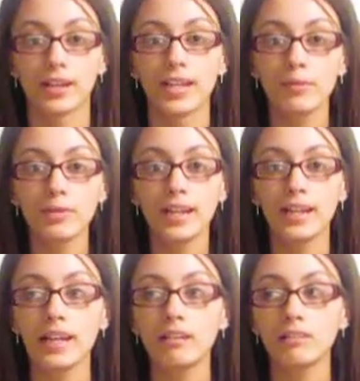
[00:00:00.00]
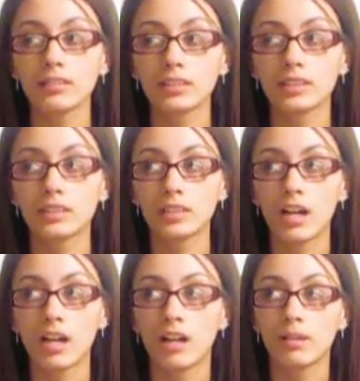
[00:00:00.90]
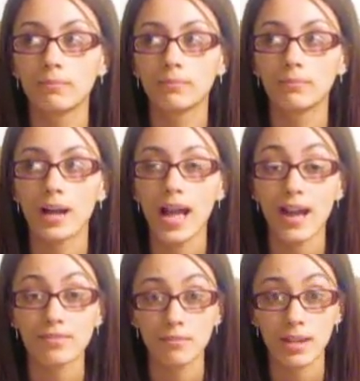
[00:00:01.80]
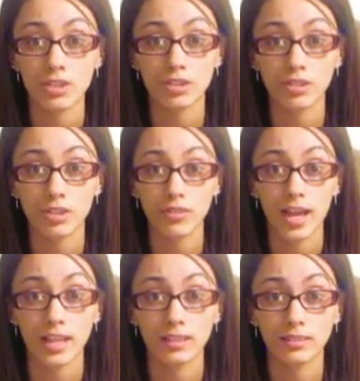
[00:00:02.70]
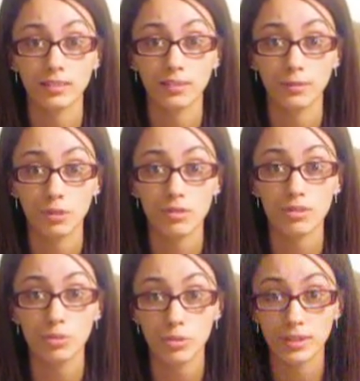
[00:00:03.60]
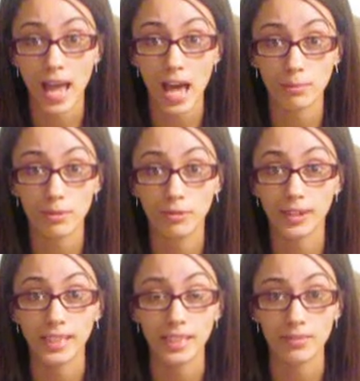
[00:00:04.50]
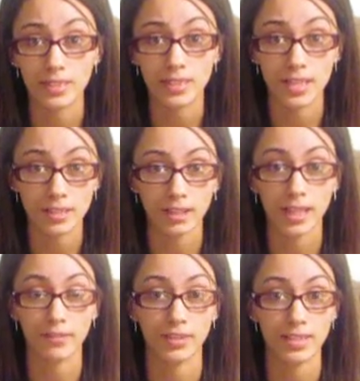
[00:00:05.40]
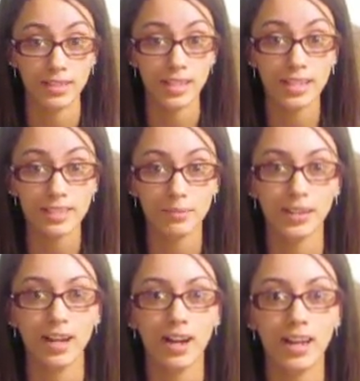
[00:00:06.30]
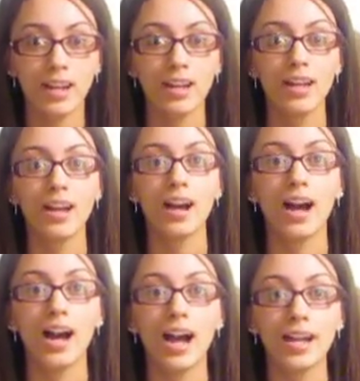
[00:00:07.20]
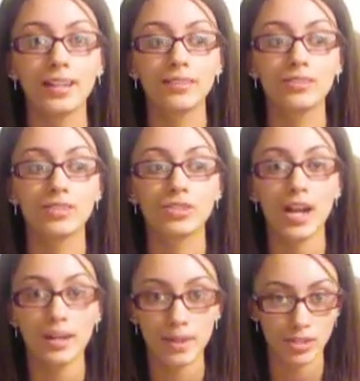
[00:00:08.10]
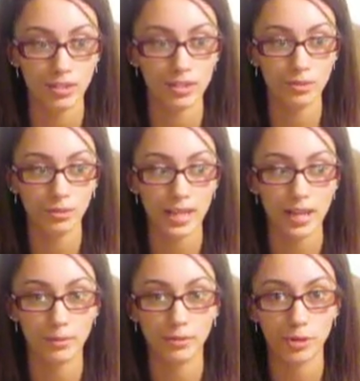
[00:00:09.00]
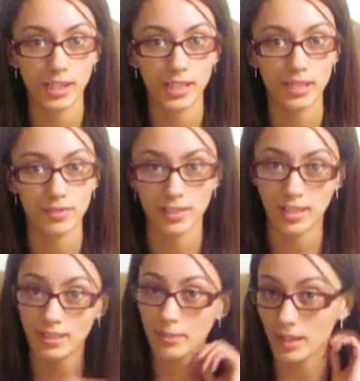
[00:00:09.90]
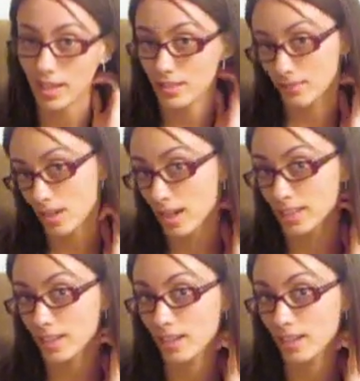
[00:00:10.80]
him right now, I have to make sure that the food is cooled down before he even sees it. Like if he's eating something hot, I try to make sure it's cooled down before he even sees it, because if not,